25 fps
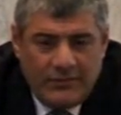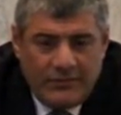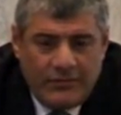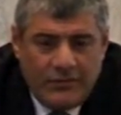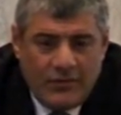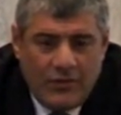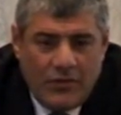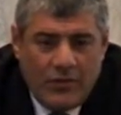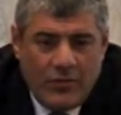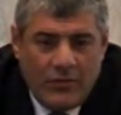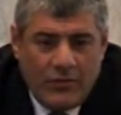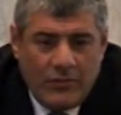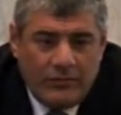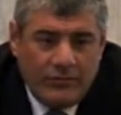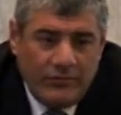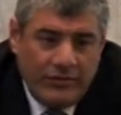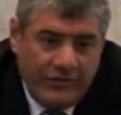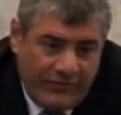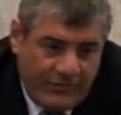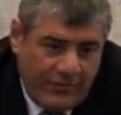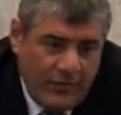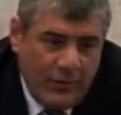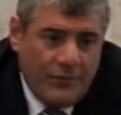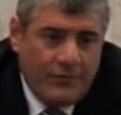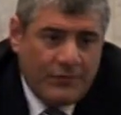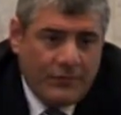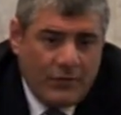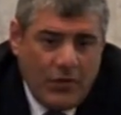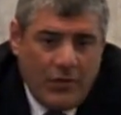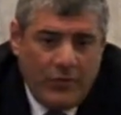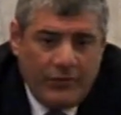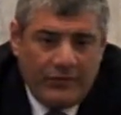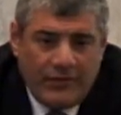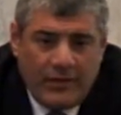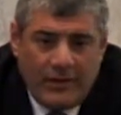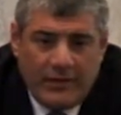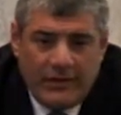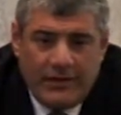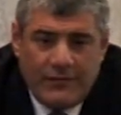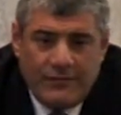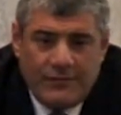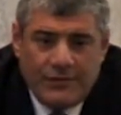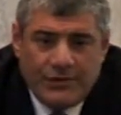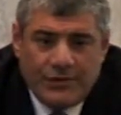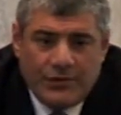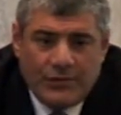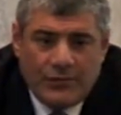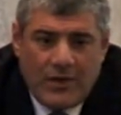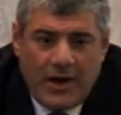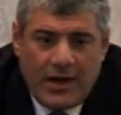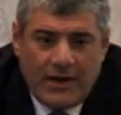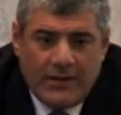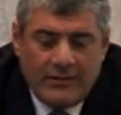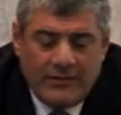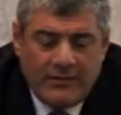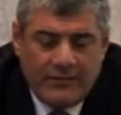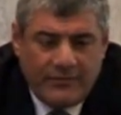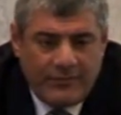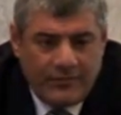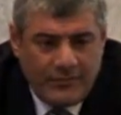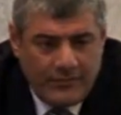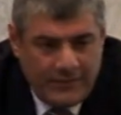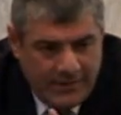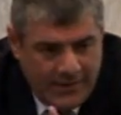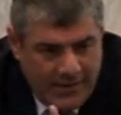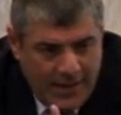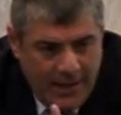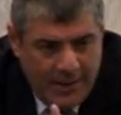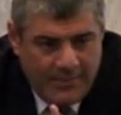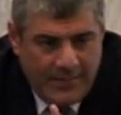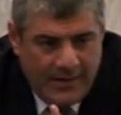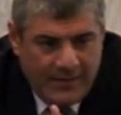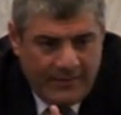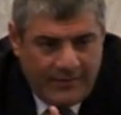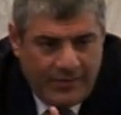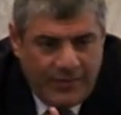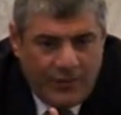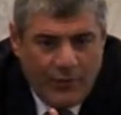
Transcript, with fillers: So he said, Of course, I'll give you a ride. So the rabbi